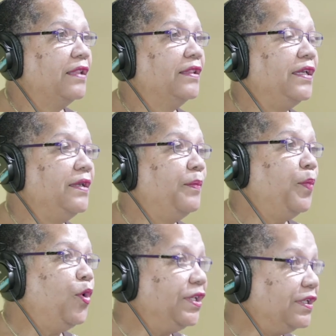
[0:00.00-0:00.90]
The
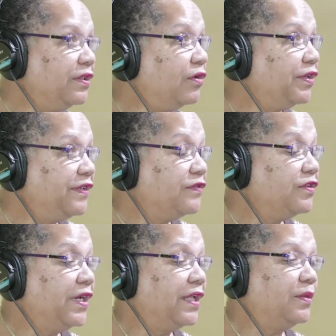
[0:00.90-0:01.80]
Port Authority of
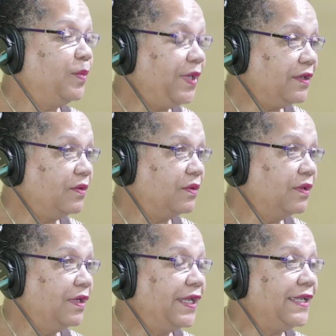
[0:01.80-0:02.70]
Trinidad and
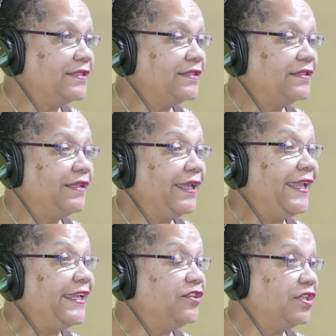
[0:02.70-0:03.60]
Tobago is
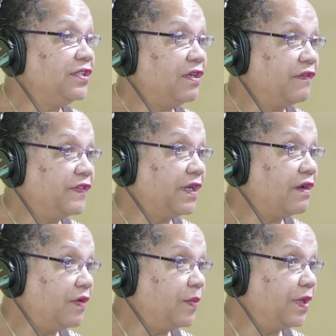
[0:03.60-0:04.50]
the agent of the
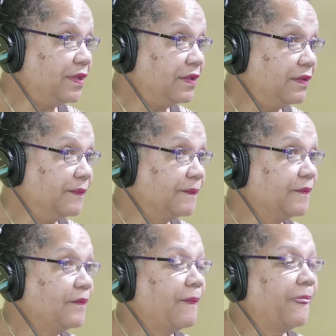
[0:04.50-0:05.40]
government
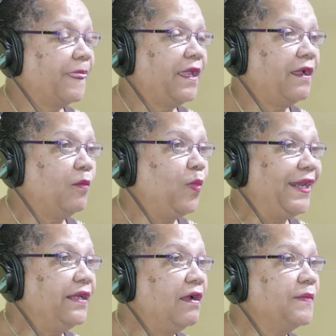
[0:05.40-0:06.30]

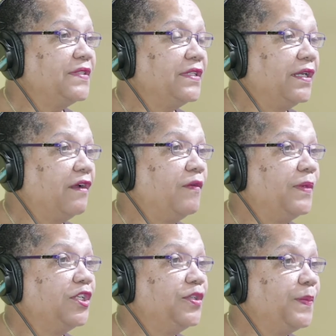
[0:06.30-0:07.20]
when it comes to the
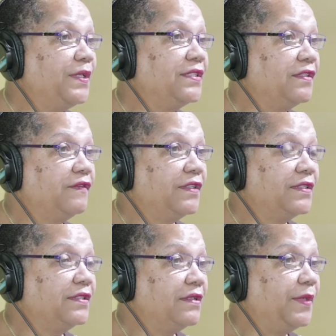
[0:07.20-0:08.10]
government shipping
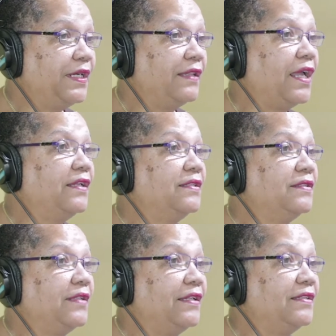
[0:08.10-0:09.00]
service. I mean, and that
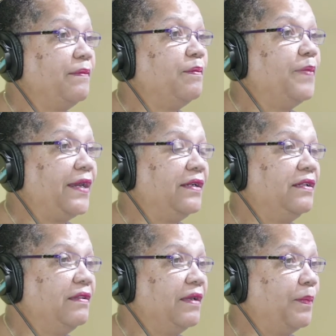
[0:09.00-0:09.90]
is
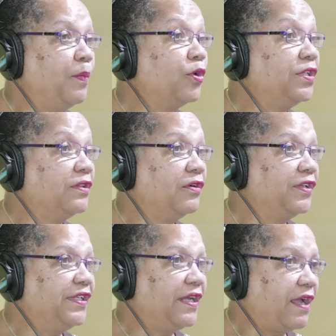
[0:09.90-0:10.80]
embedded in the Port
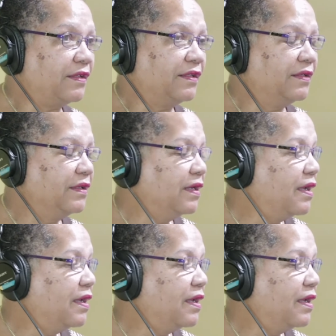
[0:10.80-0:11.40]
Authority Act.